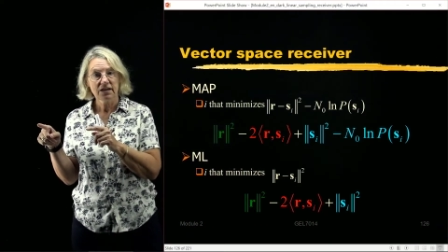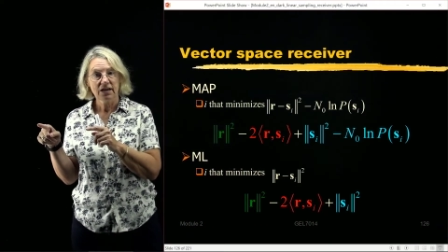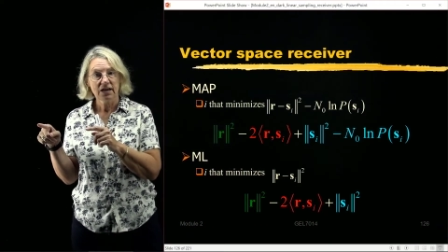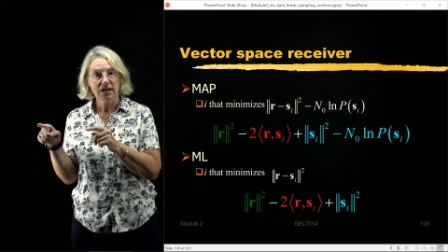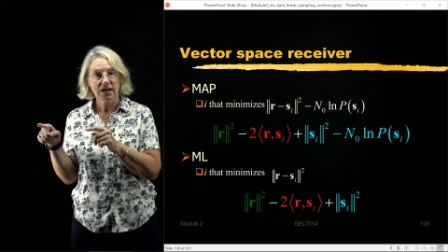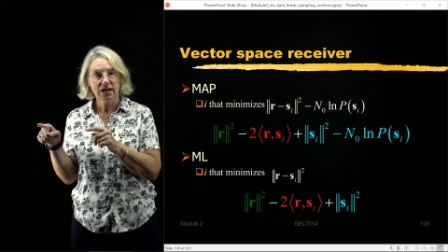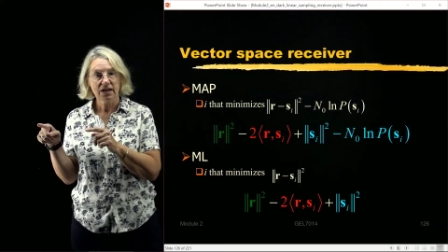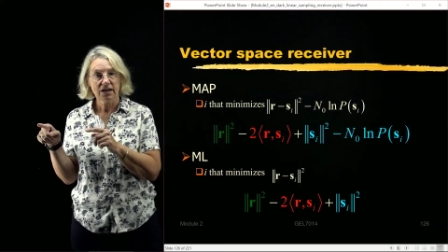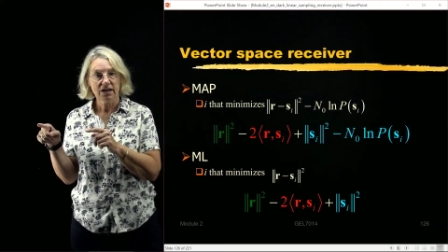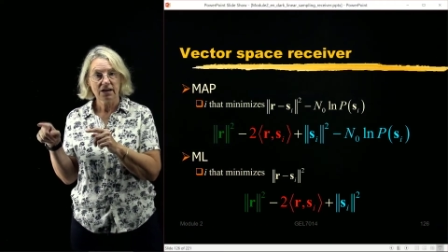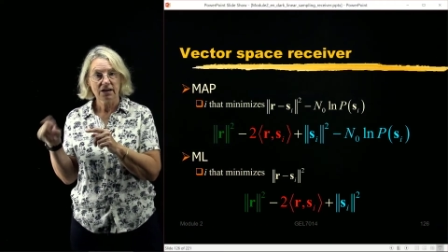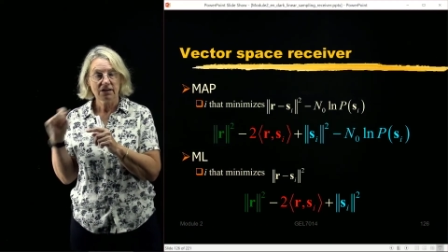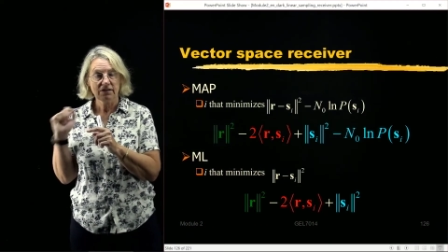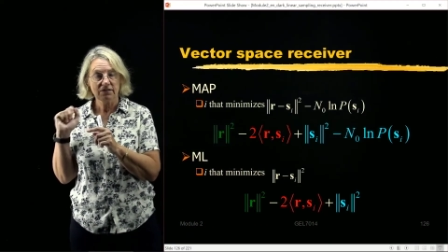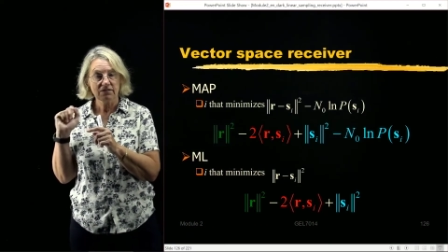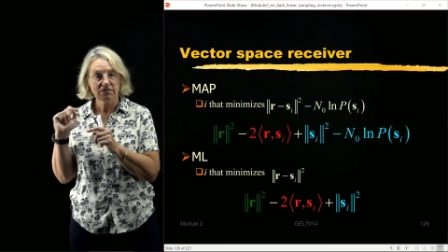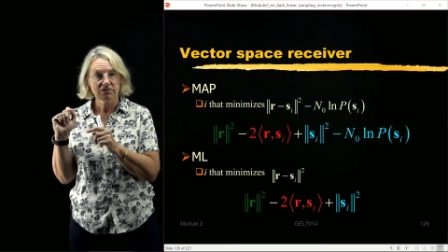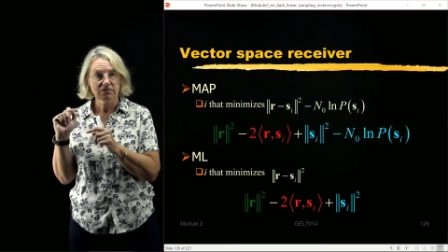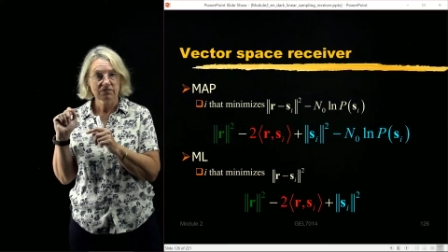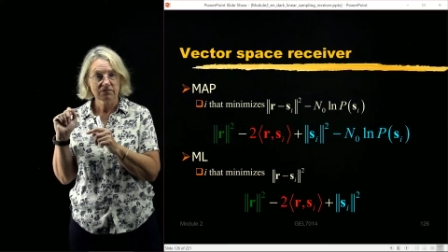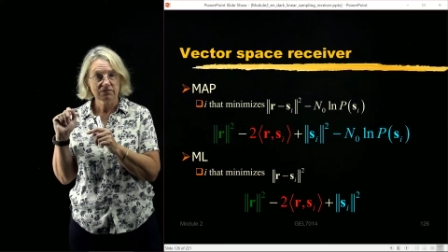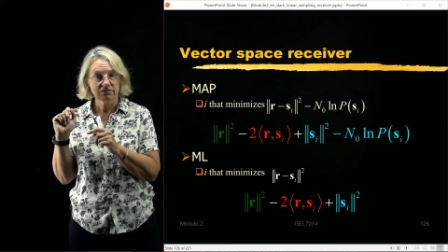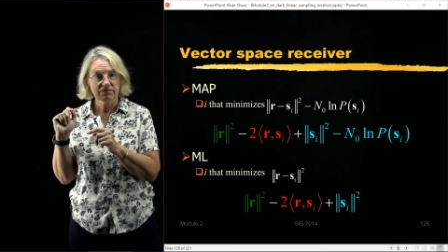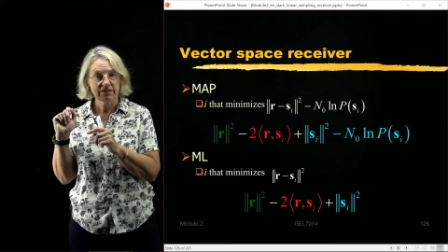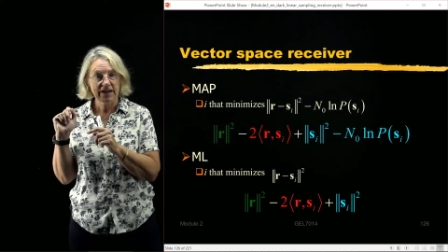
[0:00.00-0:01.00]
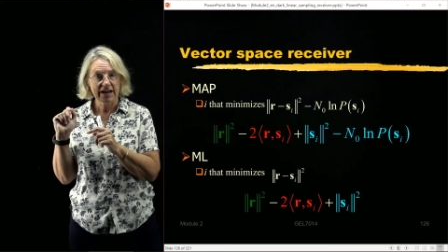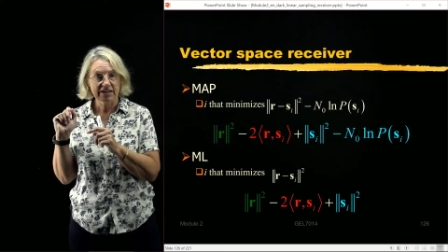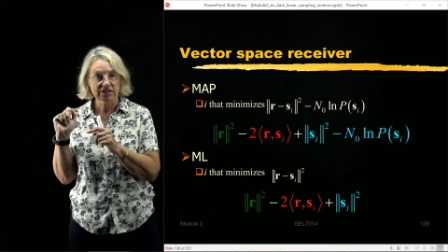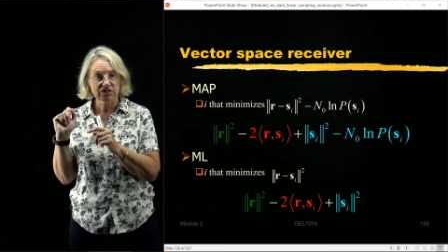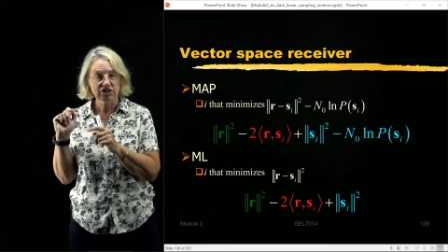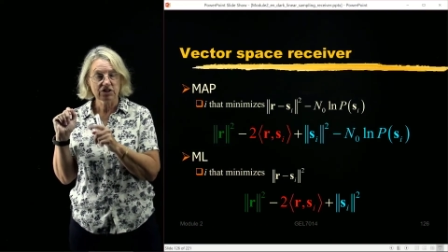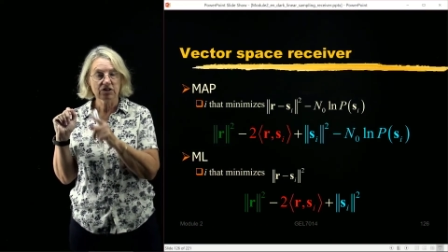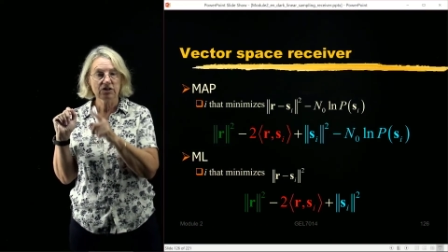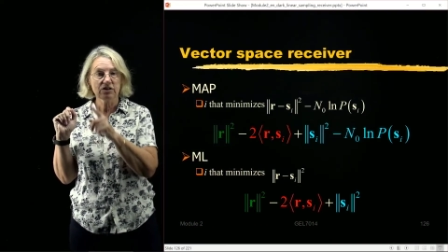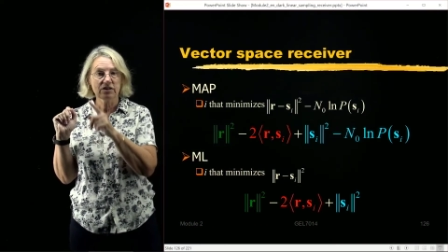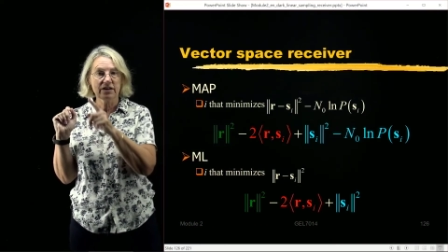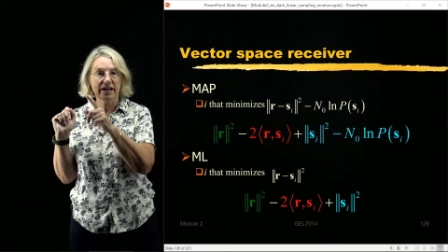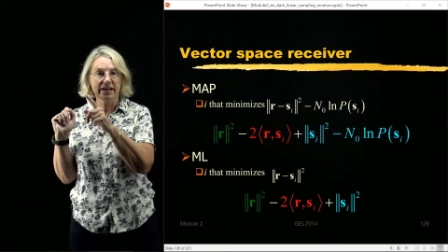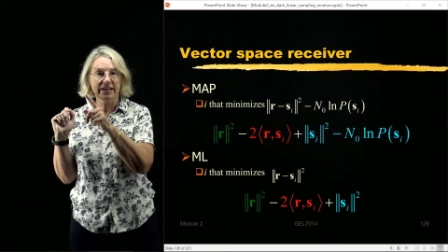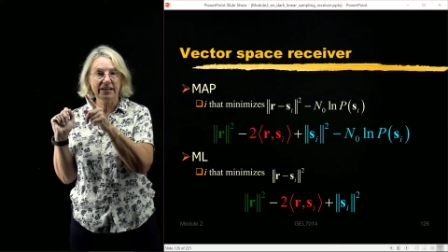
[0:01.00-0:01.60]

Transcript: vector and